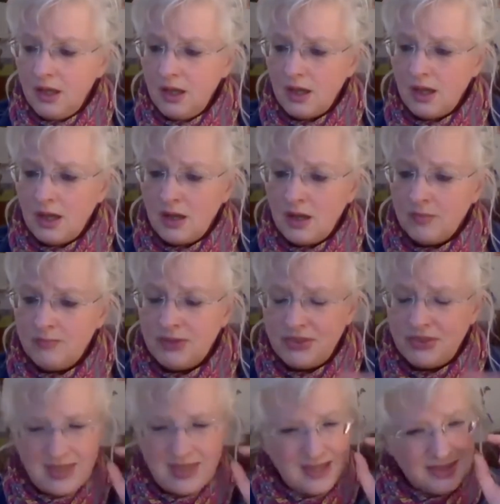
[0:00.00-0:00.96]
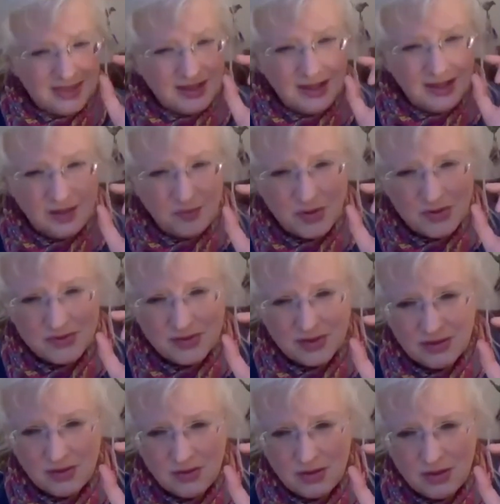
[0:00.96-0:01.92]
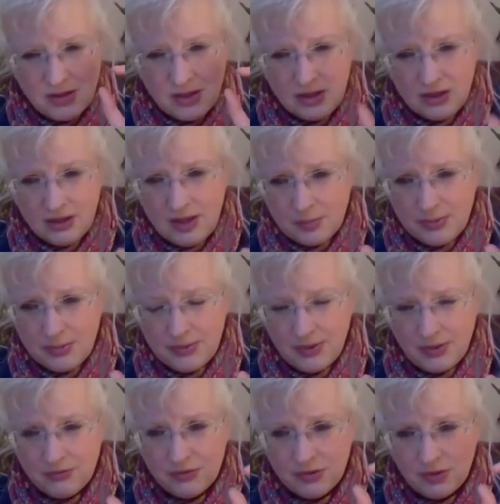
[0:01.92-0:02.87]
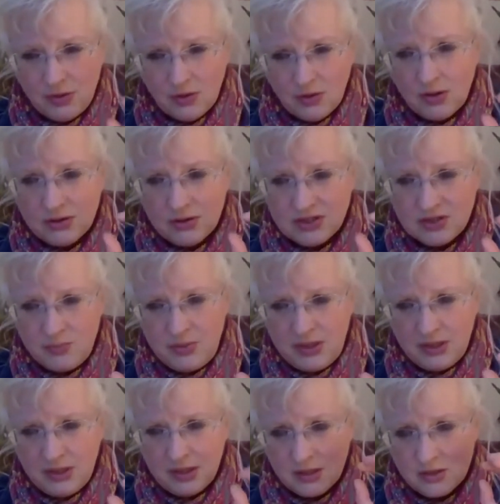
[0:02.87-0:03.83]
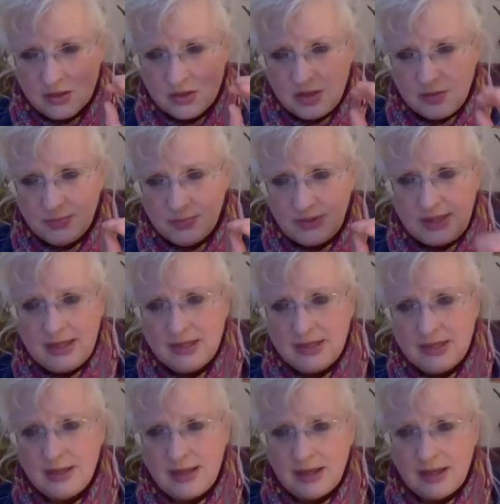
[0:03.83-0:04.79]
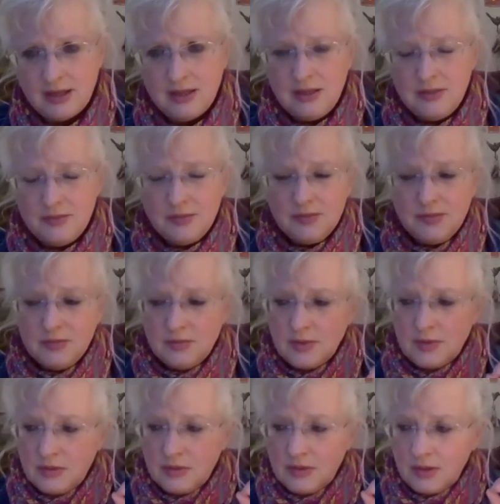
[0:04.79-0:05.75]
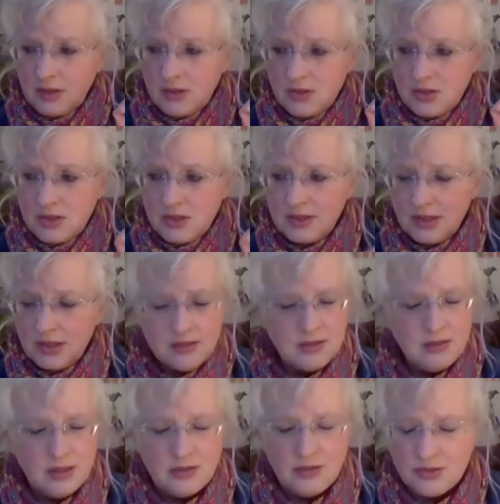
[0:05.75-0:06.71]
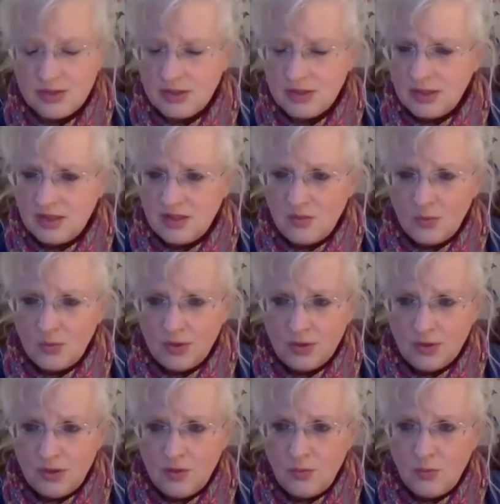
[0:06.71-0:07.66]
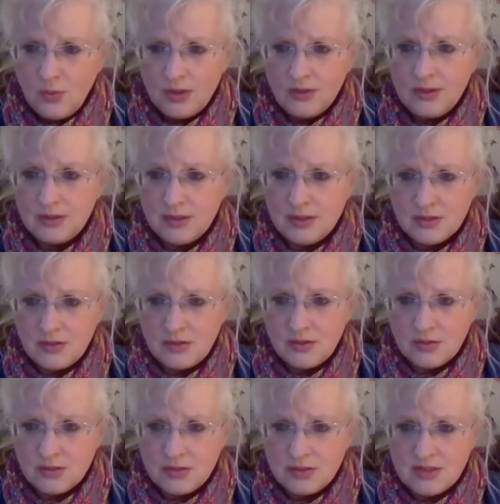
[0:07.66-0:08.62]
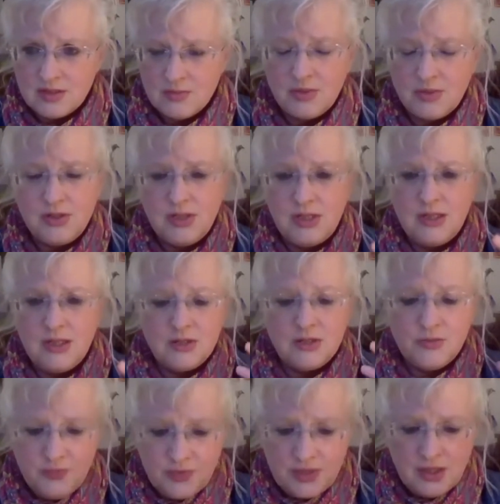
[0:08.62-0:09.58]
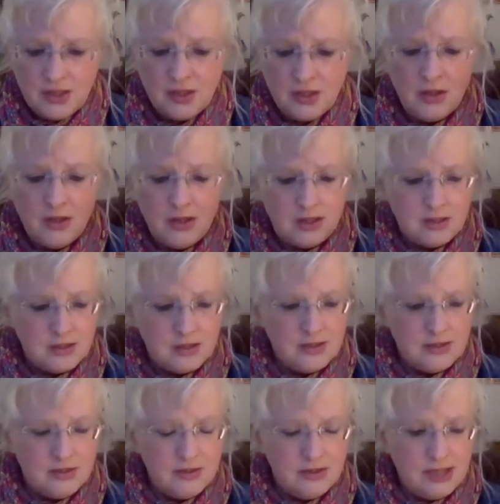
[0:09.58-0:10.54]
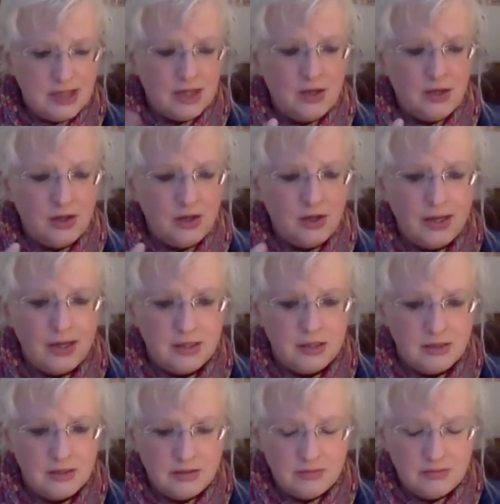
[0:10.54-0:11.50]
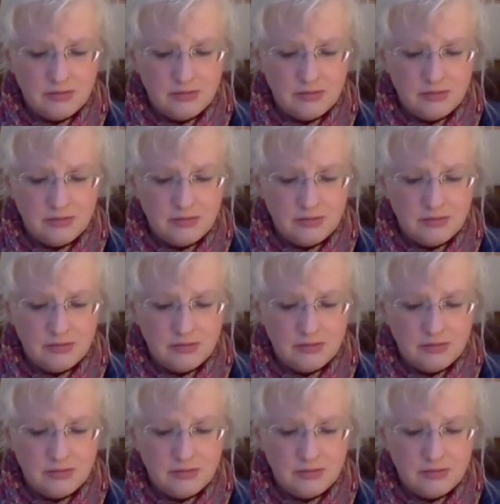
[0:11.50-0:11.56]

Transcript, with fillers: Uh, but in the email's a little clip of the girl speaking. She plays that. She doesn't understand a, word a word that this girl says, but she hears fear and terror and,